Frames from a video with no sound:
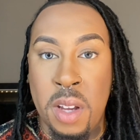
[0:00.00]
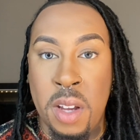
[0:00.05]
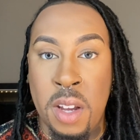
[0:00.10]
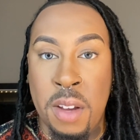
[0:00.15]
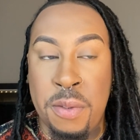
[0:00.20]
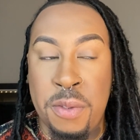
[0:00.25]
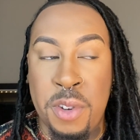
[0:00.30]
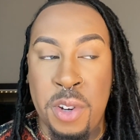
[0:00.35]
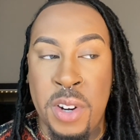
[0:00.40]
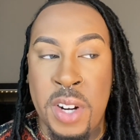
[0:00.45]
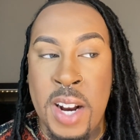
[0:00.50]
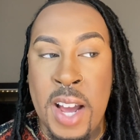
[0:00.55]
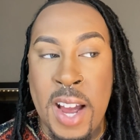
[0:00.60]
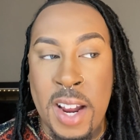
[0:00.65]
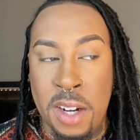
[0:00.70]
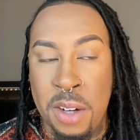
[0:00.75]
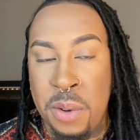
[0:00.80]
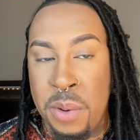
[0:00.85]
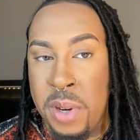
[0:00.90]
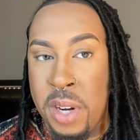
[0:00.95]
If you're
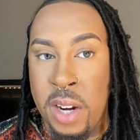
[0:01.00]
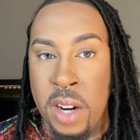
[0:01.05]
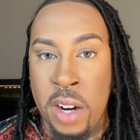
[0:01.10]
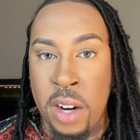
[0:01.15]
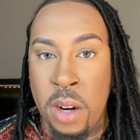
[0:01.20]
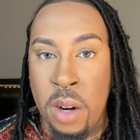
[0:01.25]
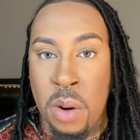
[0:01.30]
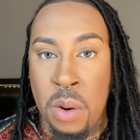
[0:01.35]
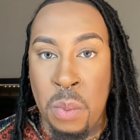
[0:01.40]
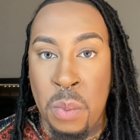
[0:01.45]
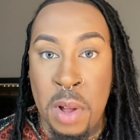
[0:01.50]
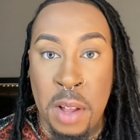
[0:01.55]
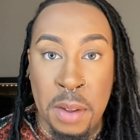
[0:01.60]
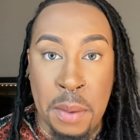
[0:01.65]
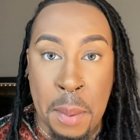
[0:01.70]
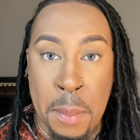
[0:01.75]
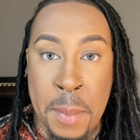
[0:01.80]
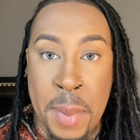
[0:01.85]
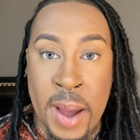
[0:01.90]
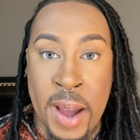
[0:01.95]
not new here,
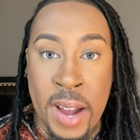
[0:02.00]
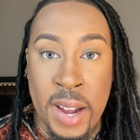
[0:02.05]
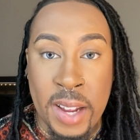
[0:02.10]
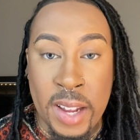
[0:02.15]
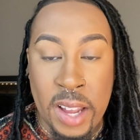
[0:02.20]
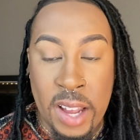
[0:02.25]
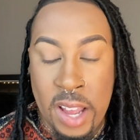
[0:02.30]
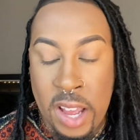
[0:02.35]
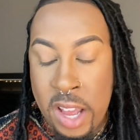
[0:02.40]
welcome back.